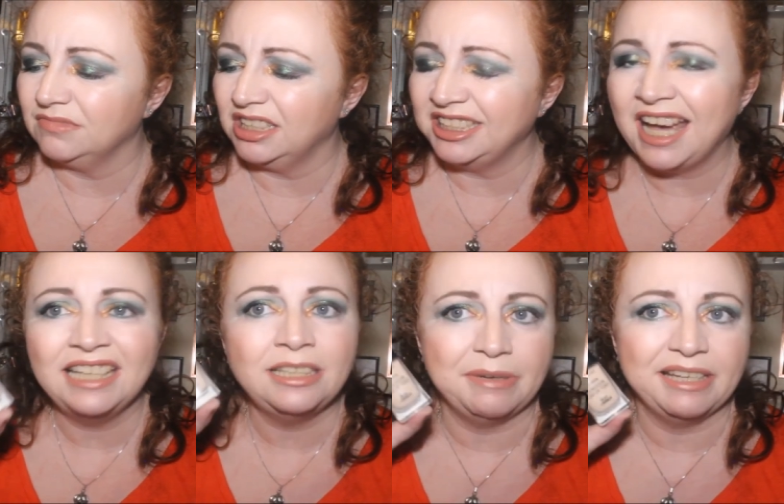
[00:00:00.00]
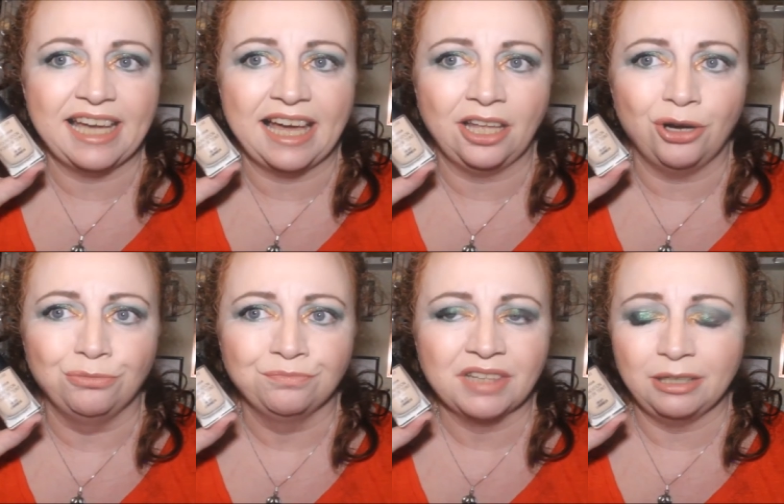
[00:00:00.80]
a tiny bit yellow,
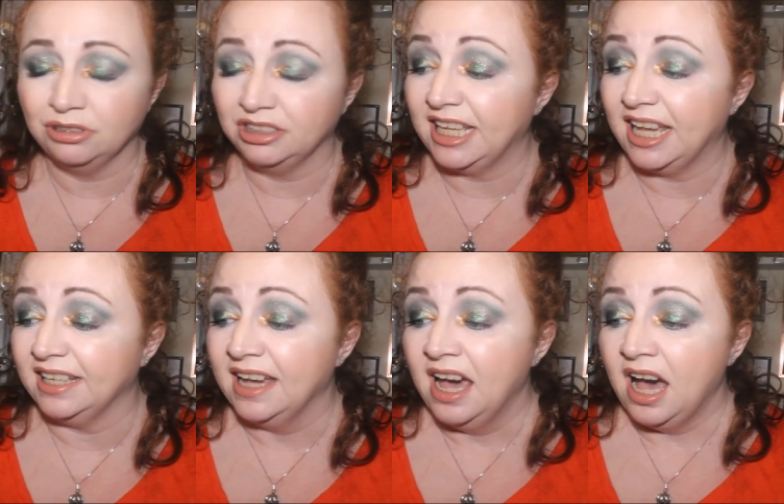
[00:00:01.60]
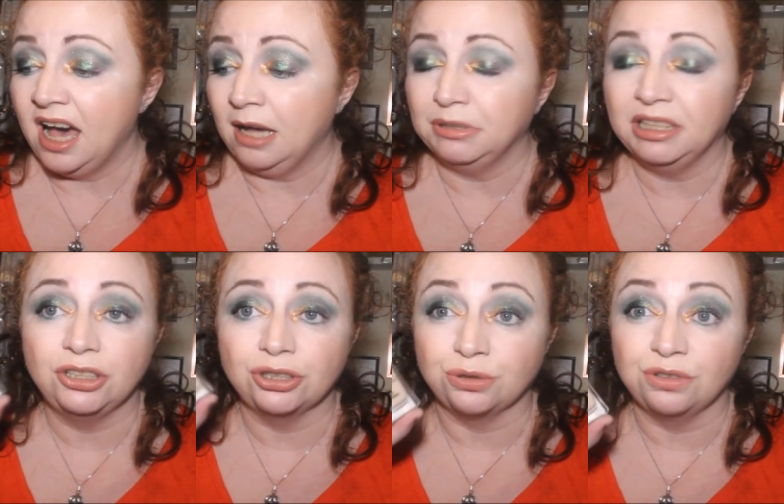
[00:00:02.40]
I would say, um, but
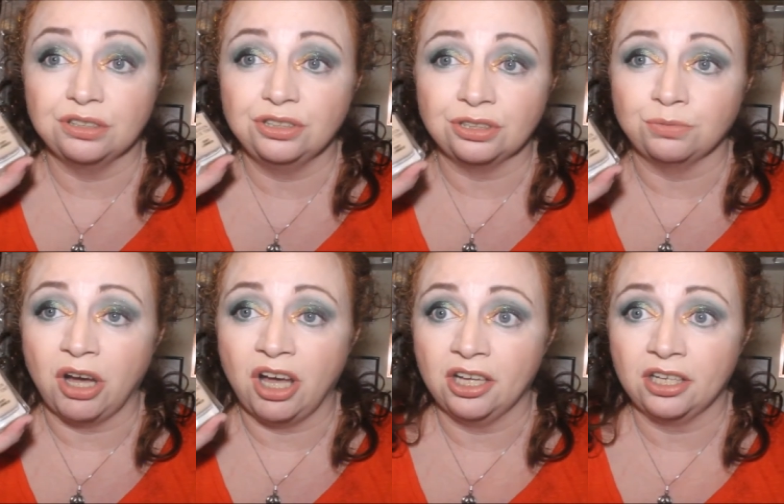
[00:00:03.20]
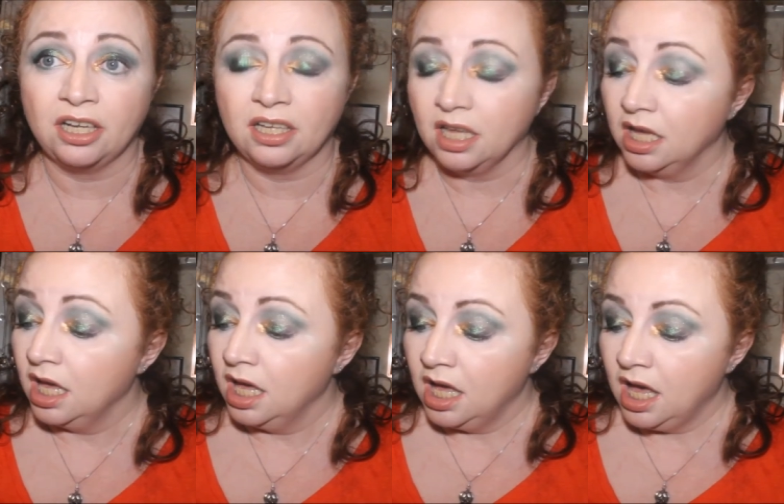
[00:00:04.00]
it does, does work.
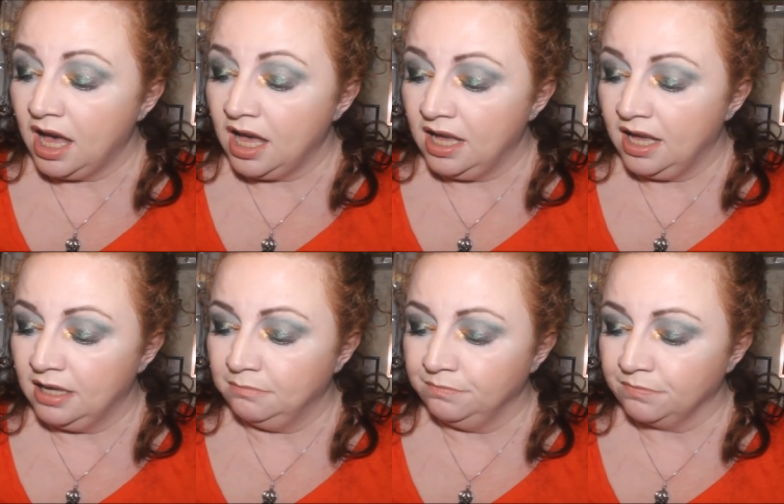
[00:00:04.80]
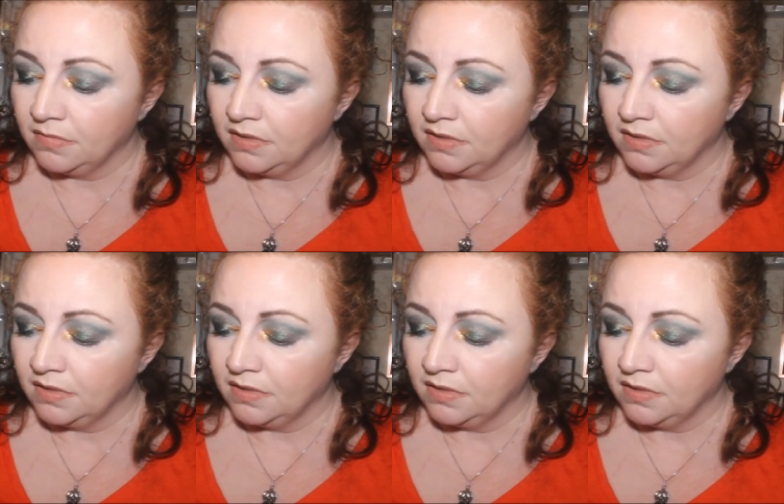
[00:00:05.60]
Um,